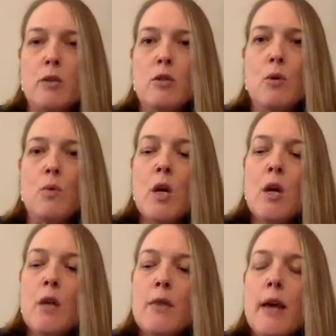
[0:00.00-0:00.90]
And so
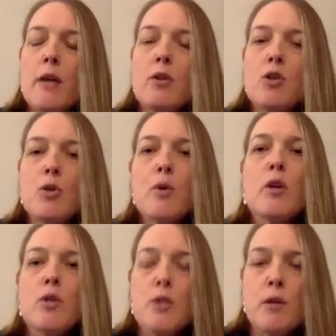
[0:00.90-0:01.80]
then 2
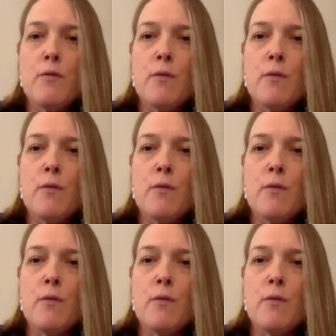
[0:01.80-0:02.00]
years of